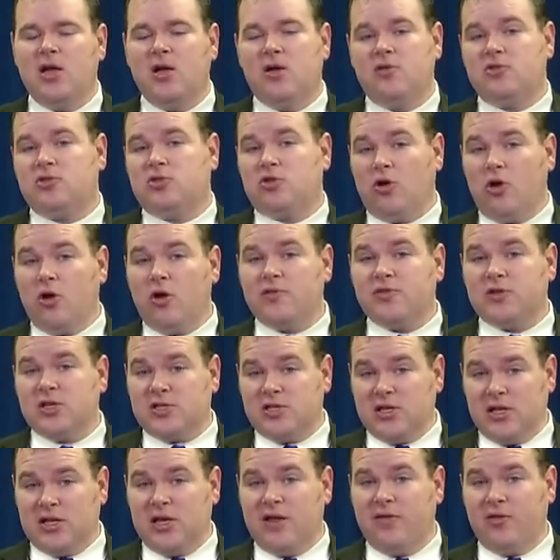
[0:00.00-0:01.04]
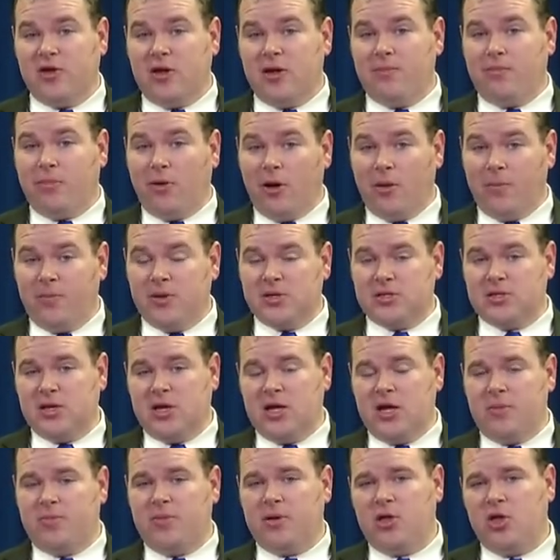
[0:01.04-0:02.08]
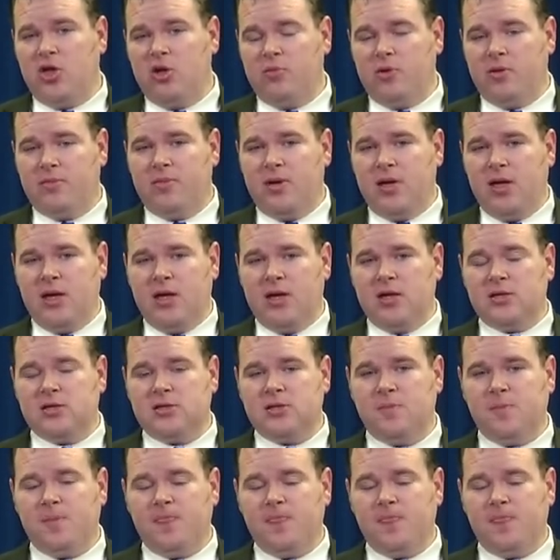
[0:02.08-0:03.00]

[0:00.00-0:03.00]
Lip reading: serves a significant purpose in helping human beings,